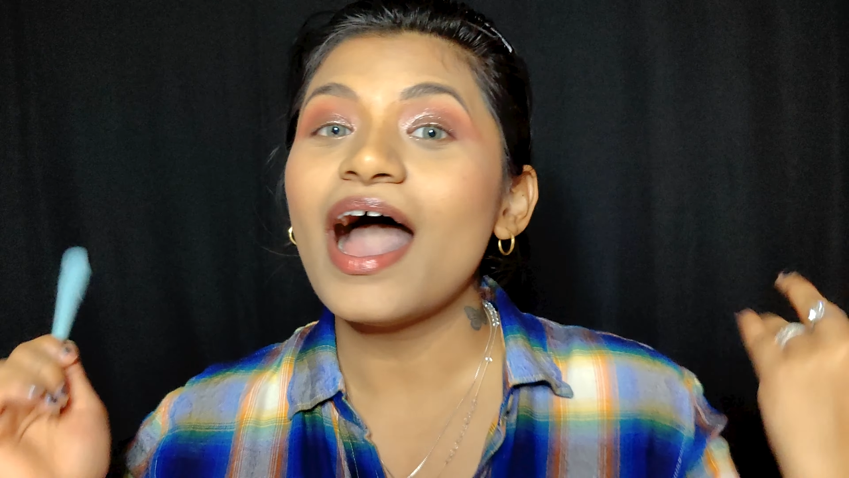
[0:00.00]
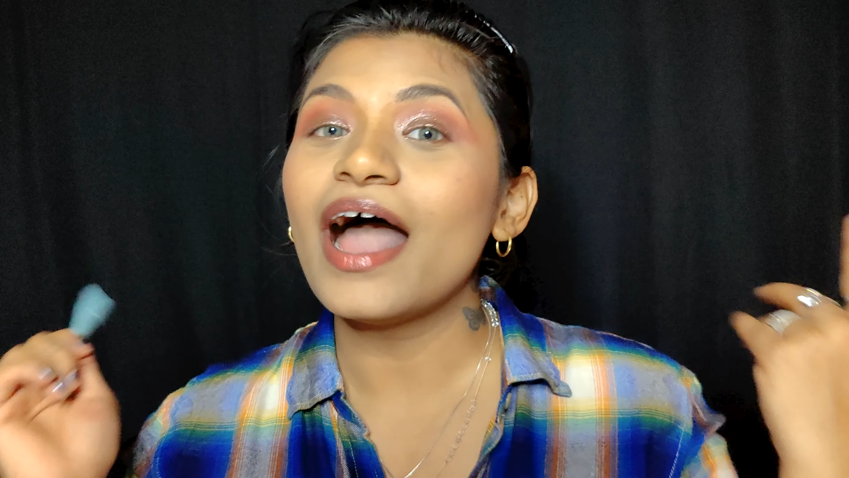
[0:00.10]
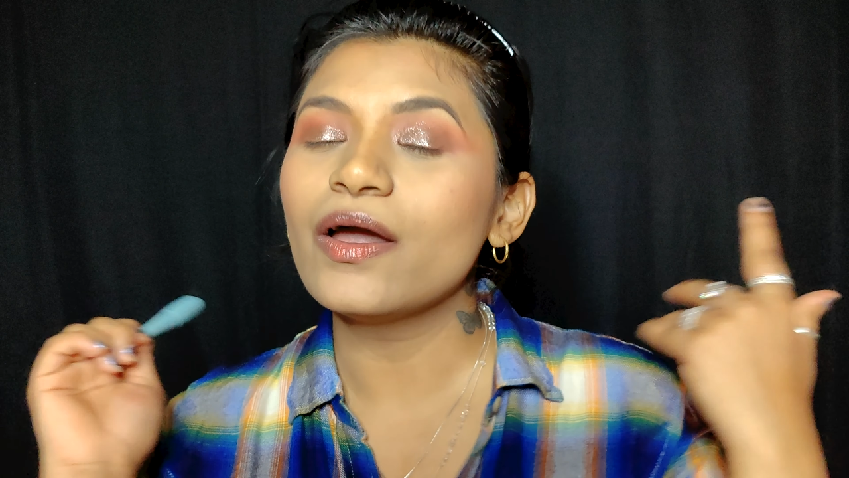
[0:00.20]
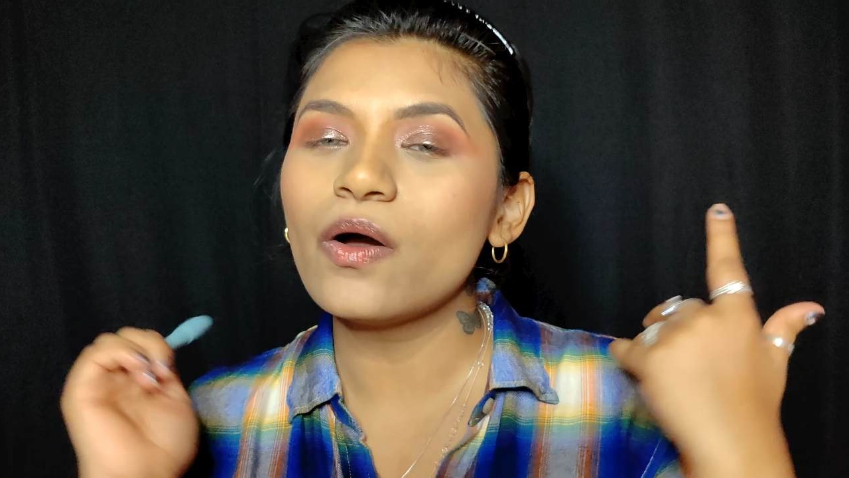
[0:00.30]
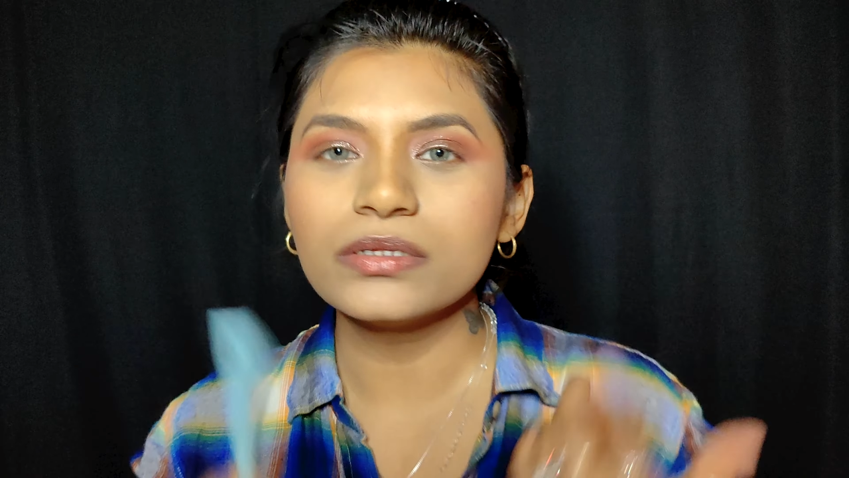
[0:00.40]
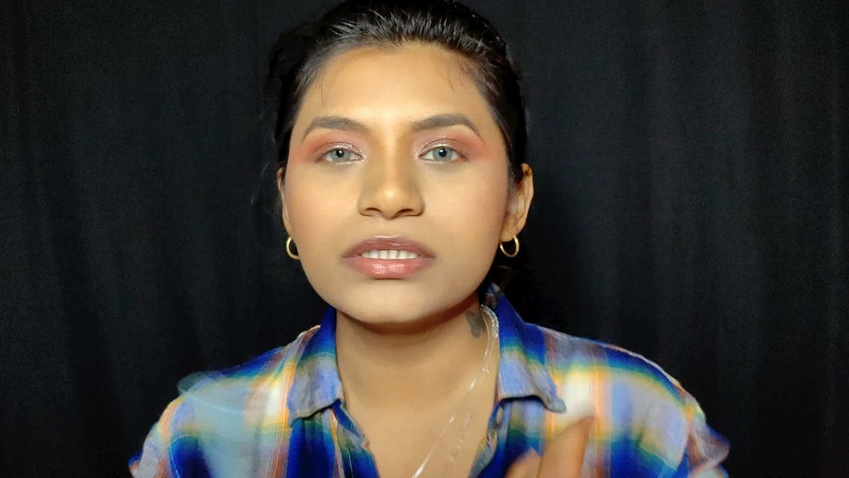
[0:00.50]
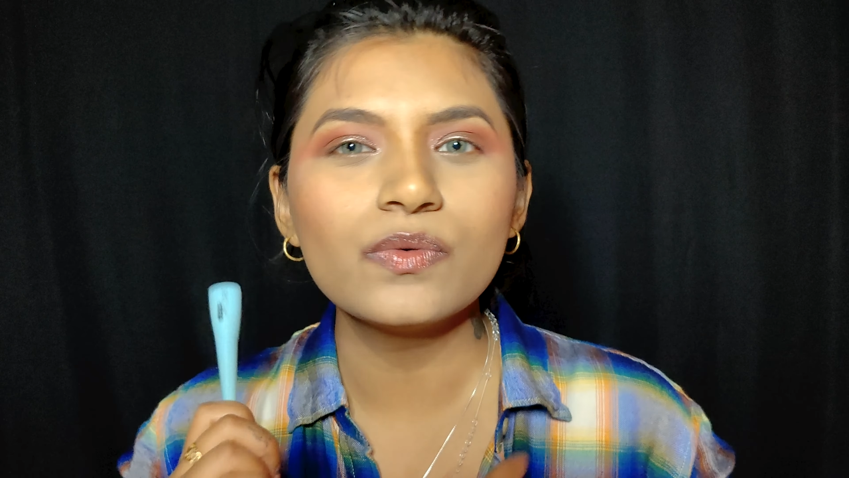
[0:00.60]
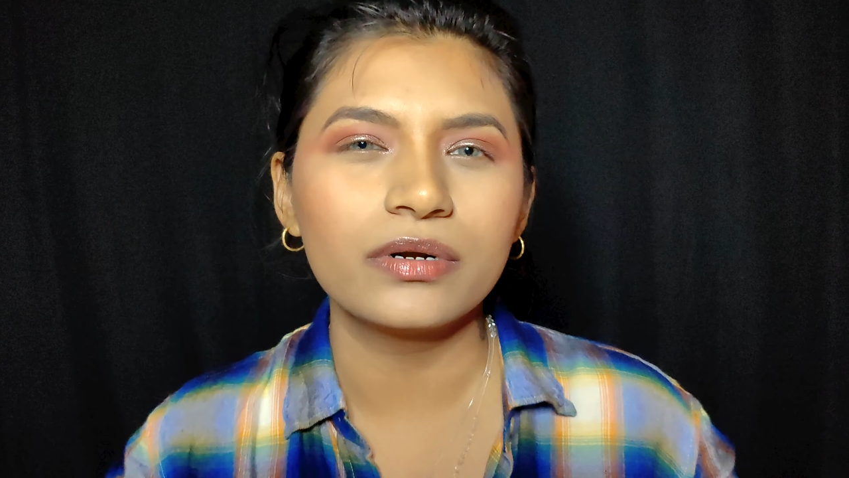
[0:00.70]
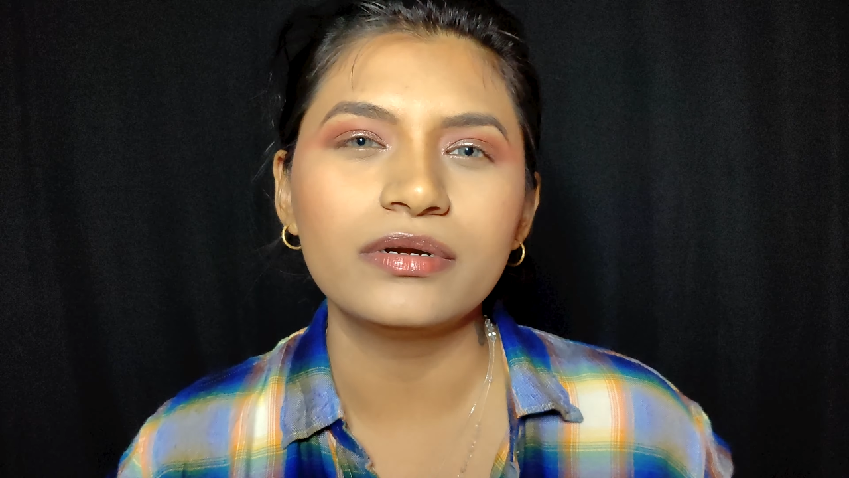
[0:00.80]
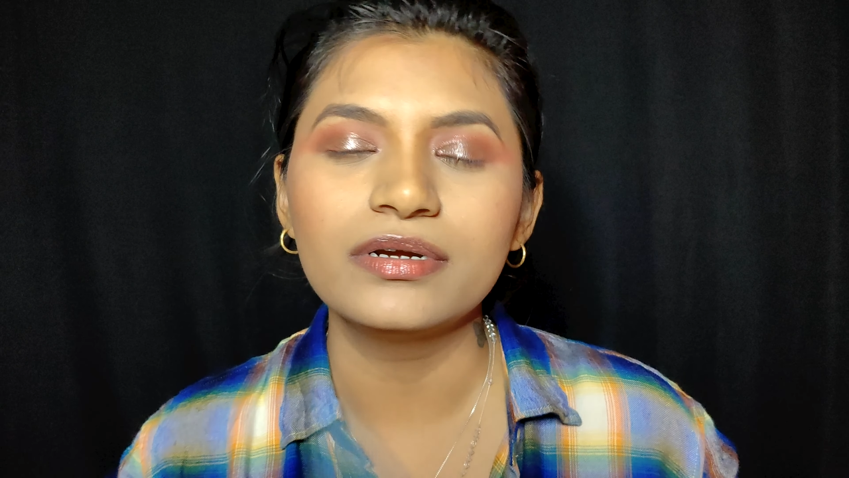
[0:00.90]
I also
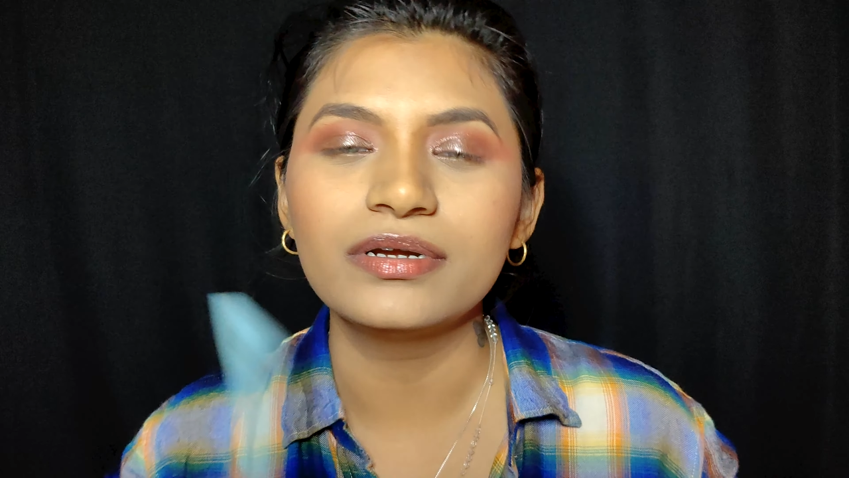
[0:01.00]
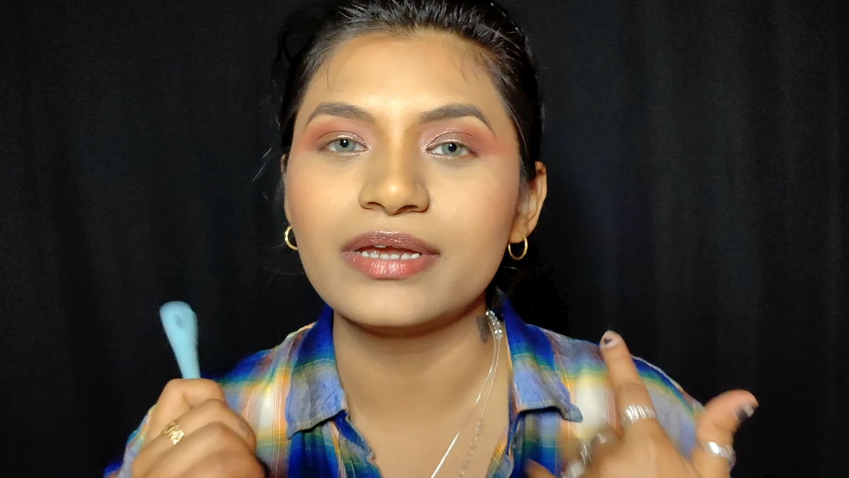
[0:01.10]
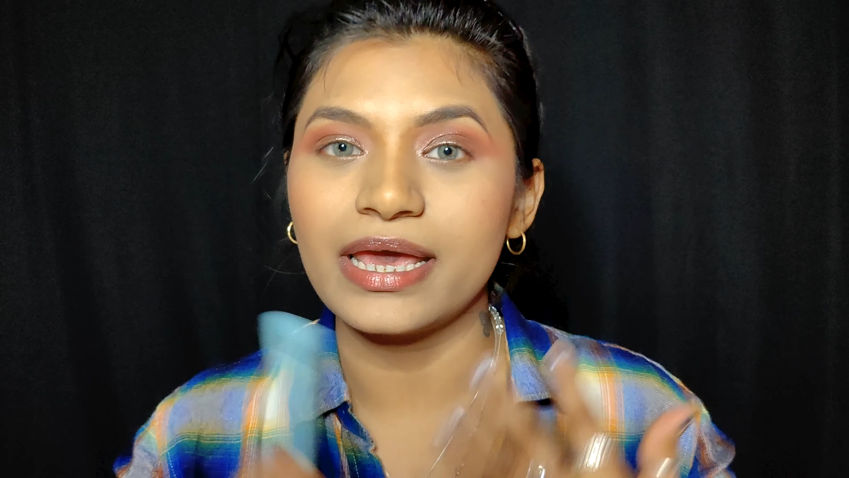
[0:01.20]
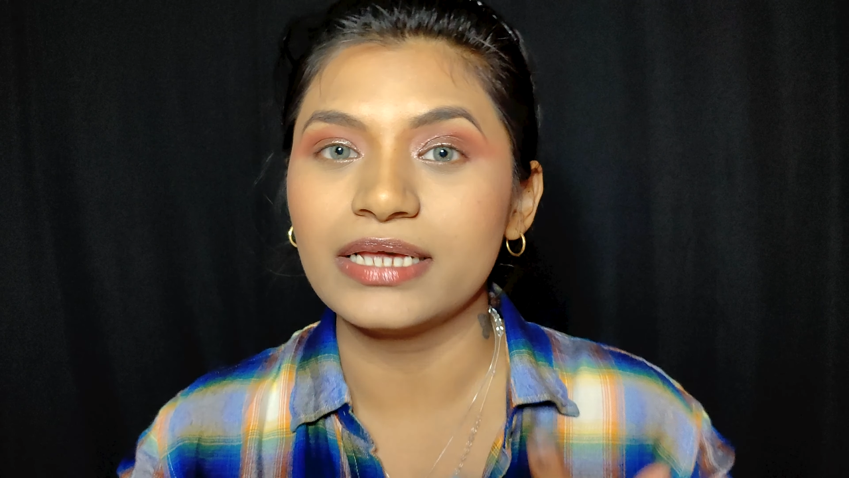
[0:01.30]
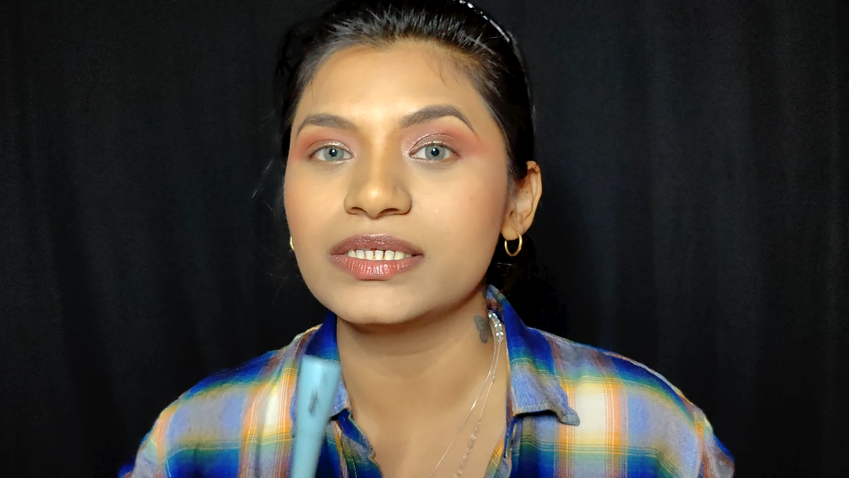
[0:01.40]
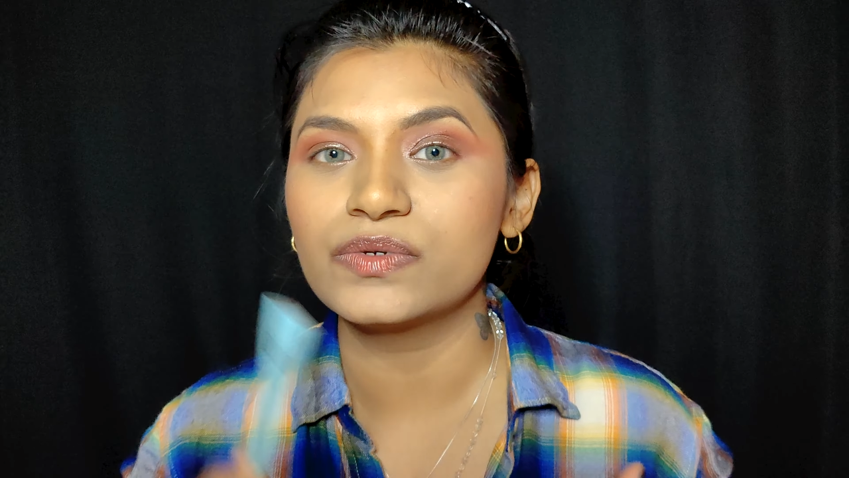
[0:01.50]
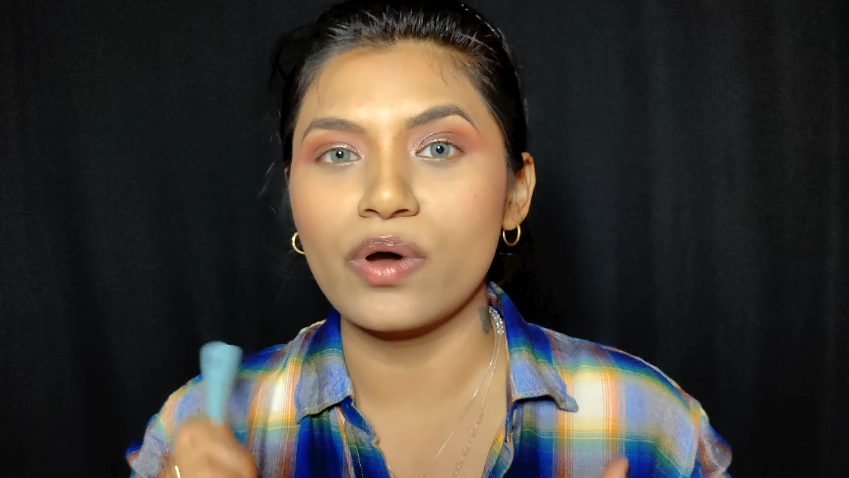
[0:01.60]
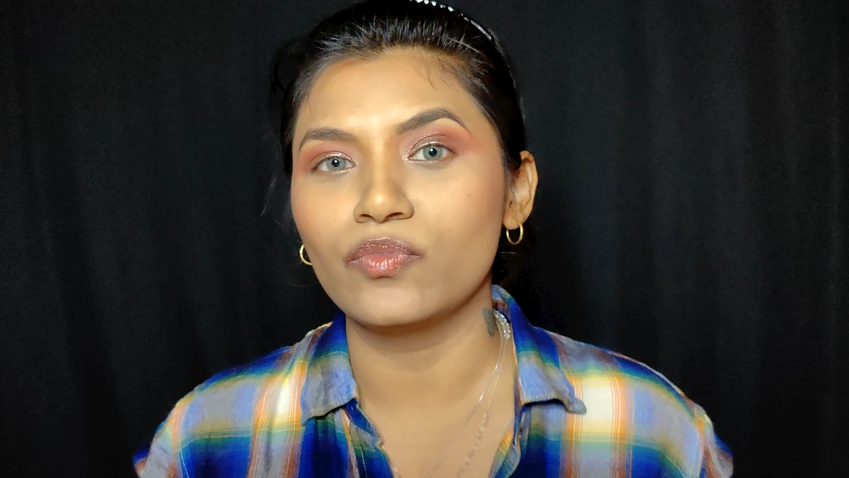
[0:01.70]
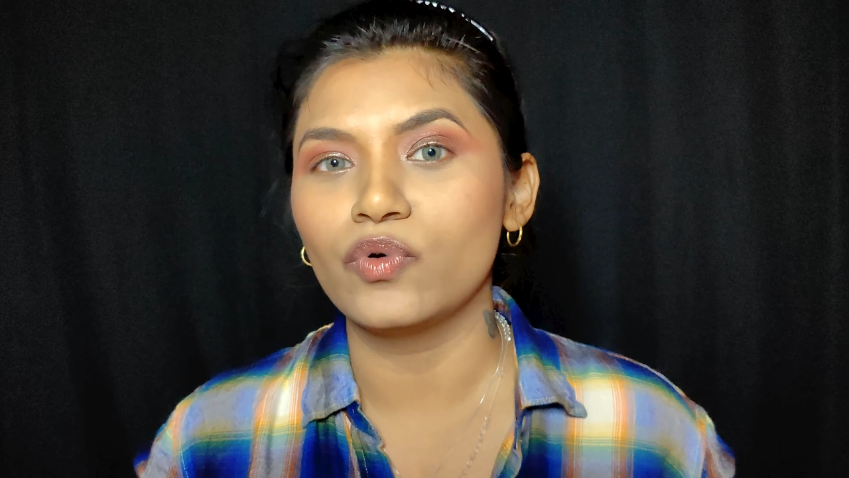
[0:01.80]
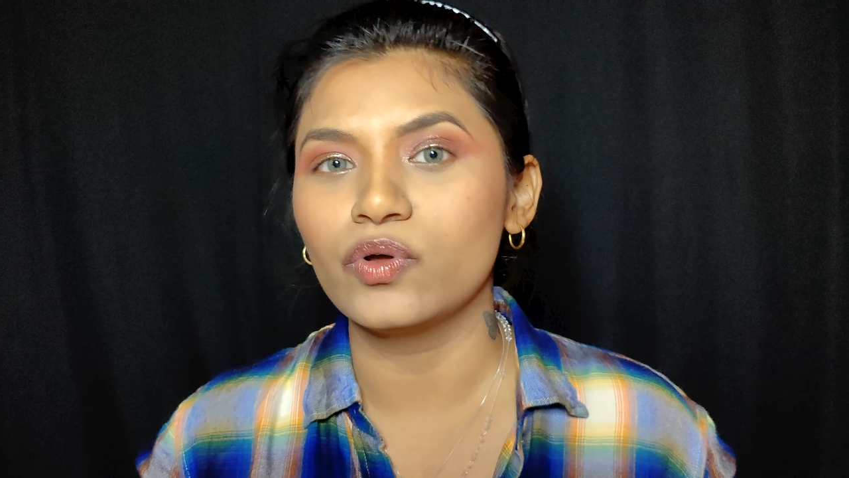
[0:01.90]
wanted to test
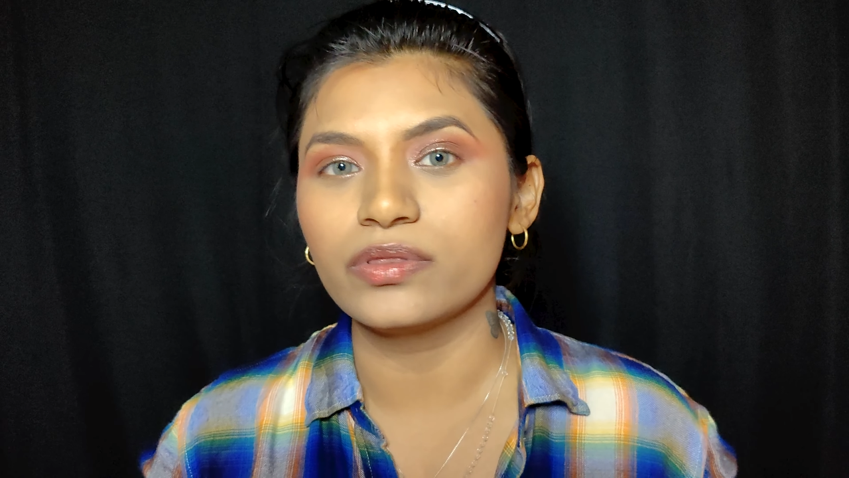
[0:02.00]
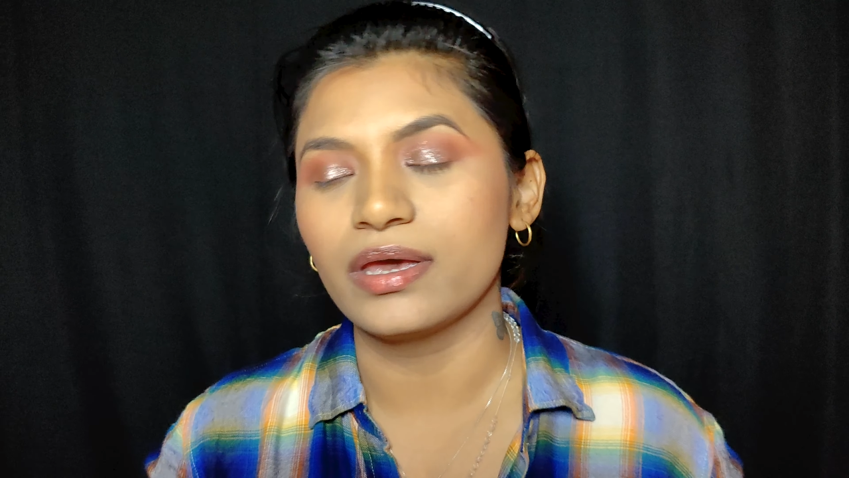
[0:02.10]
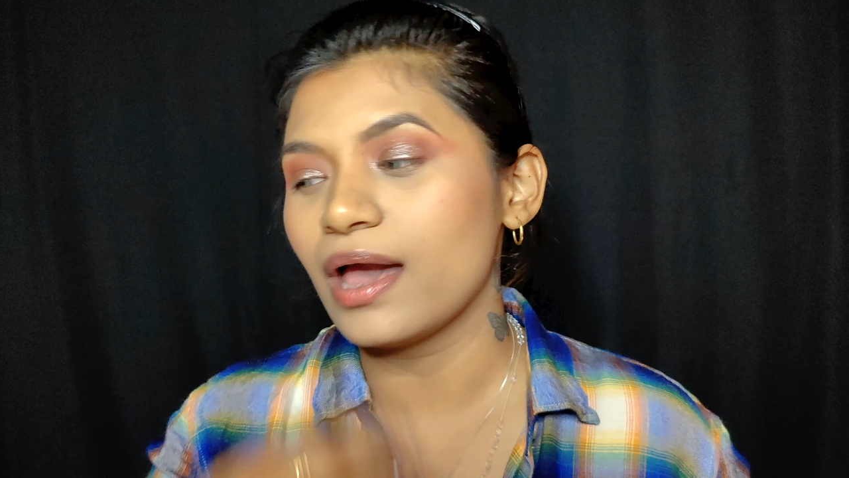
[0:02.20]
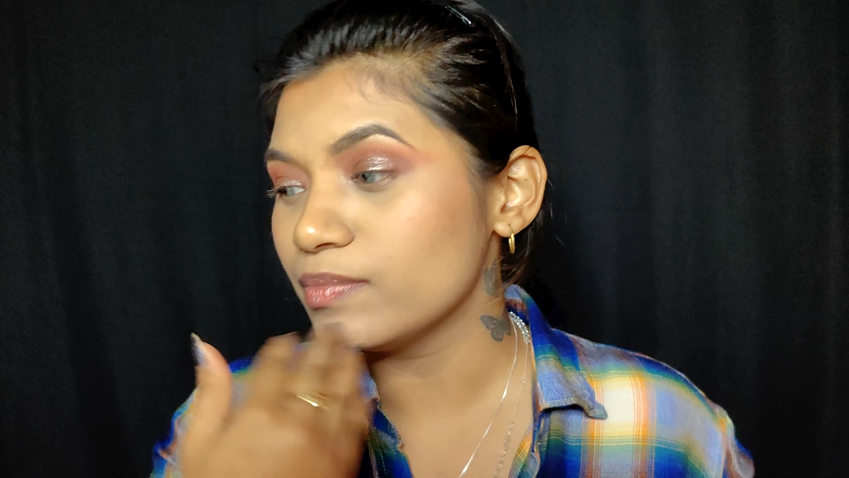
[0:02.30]
one more thing.